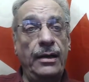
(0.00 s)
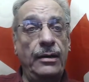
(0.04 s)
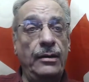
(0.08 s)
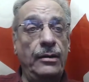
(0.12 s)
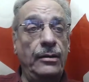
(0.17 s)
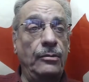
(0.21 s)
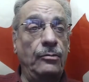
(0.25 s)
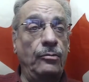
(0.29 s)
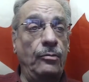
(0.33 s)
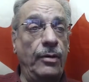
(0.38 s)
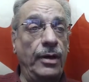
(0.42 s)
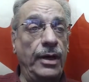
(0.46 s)

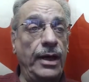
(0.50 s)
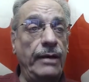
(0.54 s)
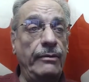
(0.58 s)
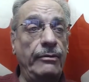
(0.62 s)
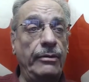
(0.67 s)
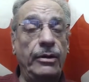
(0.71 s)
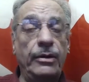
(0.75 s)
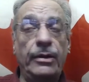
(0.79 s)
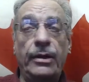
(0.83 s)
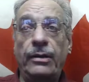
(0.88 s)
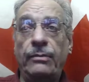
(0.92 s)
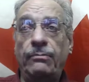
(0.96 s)
whatever,
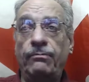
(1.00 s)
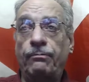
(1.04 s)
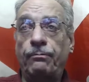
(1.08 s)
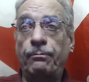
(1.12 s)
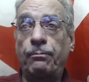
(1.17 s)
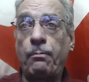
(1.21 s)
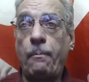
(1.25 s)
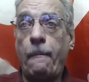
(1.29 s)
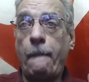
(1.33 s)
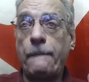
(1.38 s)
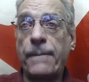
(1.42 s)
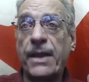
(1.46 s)
then
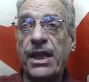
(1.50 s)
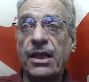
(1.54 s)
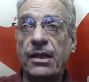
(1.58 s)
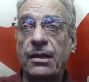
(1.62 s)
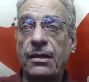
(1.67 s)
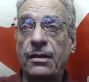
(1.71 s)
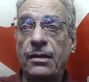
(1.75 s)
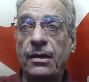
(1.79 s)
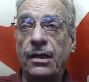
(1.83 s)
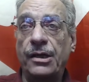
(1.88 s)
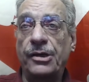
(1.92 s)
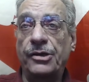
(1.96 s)

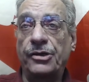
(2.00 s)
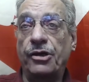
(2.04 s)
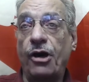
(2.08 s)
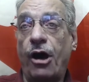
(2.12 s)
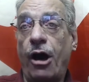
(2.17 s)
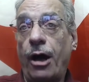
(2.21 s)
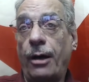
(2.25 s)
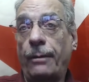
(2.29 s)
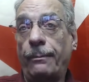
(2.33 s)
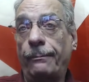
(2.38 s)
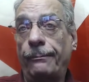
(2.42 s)
it's gone.